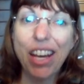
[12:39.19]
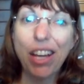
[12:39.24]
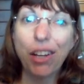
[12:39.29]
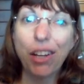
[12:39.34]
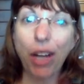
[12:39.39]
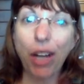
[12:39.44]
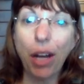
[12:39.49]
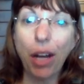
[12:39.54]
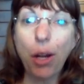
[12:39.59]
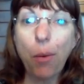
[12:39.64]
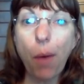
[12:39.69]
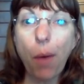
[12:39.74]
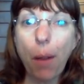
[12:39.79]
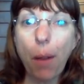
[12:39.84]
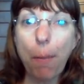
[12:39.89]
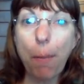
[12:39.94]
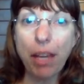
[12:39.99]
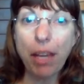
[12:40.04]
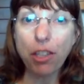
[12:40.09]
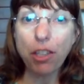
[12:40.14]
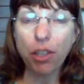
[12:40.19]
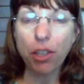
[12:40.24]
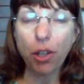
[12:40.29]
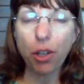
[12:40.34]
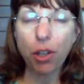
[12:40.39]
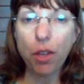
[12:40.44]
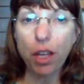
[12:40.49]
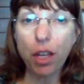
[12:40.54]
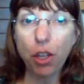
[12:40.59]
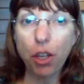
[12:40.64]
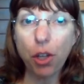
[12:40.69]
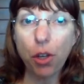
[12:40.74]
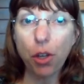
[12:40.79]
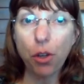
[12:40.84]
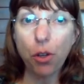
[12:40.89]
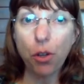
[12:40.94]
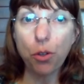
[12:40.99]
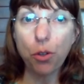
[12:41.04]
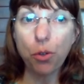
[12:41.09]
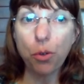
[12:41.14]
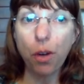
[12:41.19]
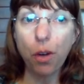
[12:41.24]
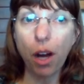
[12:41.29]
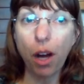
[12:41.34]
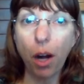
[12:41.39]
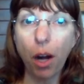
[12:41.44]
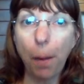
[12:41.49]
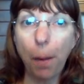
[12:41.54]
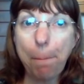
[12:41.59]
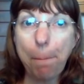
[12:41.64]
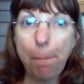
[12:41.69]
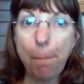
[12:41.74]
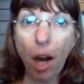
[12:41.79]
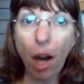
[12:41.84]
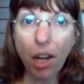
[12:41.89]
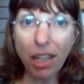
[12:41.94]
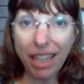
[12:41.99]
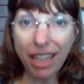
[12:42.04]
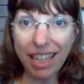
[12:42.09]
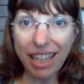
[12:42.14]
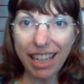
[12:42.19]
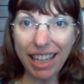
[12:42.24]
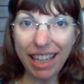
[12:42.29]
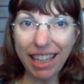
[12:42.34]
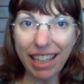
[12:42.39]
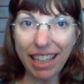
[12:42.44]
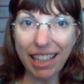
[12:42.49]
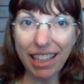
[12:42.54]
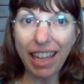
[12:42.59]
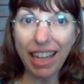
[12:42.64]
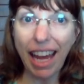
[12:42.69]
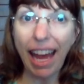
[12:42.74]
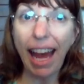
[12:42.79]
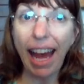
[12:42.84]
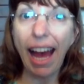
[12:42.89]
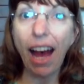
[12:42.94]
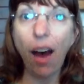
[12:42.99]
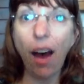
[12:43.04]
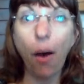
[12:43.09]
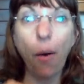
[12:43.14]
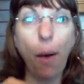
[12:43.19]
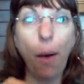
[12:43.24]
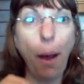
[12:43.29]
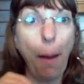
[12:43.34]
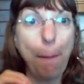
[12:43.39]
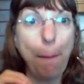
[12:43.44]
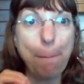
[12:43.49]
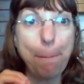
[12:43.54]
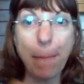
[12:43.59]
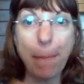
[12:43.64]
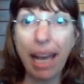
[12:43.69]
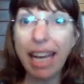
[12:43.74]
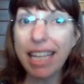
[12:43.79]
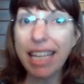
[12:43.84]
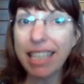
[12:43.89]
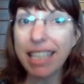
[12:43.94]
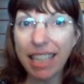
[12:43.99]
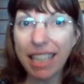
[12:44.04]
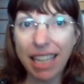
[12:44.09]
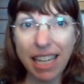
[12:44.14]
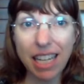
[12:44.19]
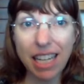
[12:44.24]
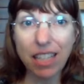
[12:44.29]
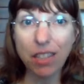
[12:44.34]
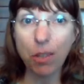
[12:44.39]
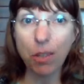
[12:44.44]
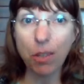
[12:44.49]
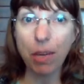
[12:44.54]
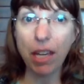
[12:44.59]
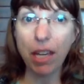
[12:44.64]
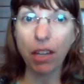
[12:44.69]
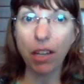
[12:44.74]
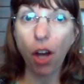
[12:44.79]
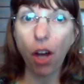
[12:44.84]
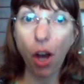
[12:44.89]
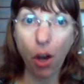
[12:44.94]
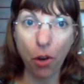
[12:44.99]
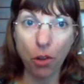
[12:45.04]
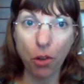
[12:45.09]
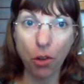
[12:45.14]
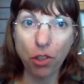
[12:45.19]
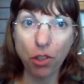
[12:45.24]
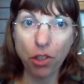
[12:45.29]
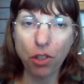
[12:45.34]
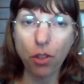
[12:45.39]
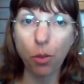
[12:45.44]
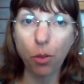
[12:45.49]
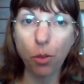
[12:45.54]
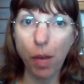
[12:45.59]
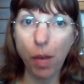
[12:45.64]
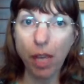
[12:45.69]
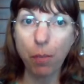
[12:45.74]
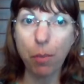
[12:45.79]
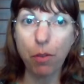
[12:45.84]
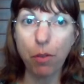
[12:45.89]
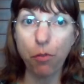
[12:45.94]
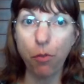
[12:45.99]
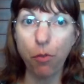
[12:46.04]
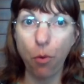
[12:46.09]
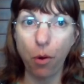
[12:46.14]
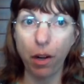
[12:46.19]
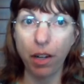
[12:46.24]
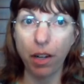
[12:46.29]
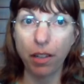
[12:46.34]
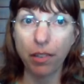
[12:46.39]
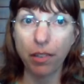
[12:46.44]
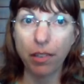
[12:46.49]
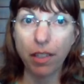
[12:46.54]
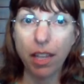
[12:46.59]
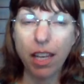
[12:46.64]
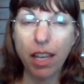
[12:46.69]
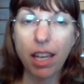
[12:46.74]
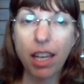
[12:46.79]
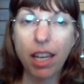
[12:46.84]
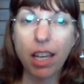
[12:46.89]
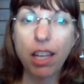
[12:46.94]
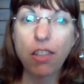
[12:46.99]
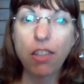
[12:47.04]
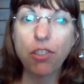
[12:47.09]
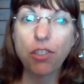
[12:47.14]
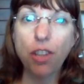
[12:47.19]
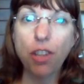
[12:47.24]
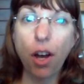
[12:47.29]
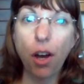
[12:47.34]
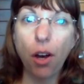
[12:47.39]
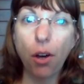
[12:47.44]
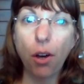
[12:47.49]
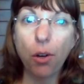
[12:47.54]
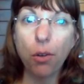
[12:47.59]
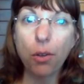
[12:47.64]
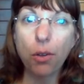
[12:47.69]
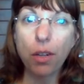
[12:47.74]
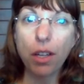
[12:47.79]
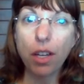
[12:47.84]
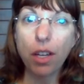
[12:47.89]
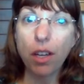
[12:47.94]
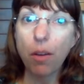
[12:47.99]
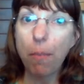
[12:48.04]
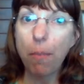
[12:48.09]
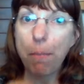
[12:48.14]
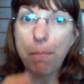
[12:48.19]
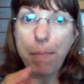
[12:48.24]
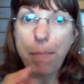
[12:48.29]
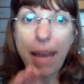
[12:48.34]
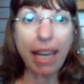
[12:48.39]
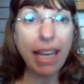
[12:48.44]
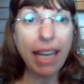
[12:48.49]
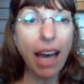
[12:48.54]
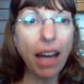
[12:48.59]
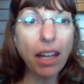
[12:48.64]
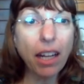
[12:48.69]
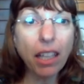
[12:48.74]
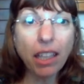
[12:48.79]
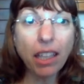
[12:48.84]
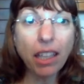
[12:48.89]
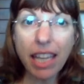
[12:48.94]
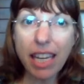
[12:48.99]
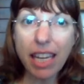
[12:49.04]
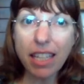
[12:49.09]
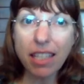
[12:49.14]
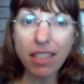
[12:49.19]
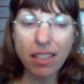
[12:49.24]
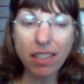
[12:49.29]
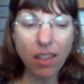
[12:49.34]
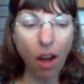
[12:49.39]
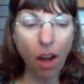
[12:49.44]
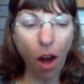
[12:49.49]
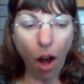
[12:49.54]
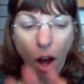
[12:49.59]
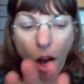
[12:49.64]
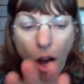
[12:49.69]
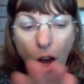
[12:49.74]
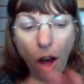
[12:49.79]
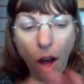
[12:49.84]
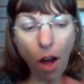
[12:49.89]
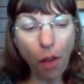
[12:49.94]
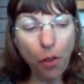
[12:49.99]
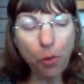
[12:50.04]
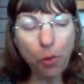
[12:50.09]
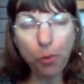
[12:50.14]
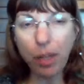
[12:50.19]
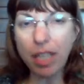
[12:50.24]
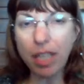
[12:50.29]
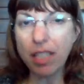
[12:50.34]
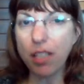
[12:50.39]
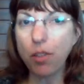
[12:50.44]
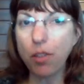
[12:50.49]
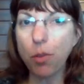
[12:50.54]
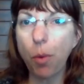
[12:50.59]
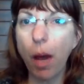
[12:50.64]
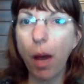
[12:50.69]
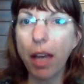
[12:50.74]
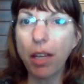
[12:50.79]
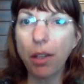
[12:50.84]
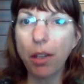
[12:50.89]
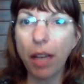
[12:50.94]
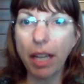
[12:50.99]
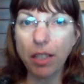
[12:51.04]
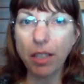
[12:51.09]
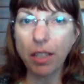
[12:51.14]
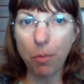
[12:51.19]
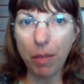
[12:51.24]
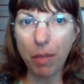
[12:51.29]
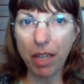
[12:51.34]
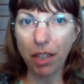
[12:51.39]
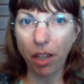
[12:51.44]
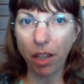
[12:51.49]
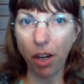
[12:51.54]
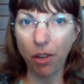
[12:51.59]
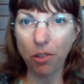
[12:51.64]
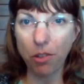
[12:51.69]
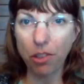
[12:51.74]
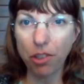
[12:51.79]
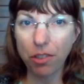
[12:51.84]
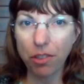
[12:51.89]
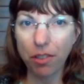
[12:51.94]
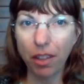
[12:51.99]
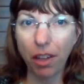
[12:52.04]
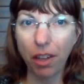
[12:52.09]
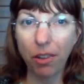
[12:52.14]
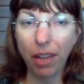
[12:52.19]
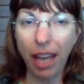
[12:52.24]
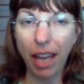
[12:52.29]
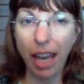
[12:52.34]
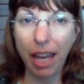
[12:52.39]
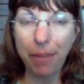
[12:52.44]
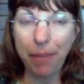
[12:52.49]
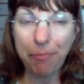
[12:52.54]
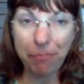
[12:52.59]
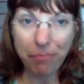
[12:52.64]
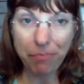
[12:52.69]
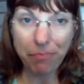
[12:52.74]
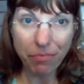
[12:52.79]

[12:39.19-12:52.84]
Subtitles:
You're going to want to make sure that you are marketing how amazing it is to be a coach the week before. So make out a list, all the reasons why you like to be a coach, okay?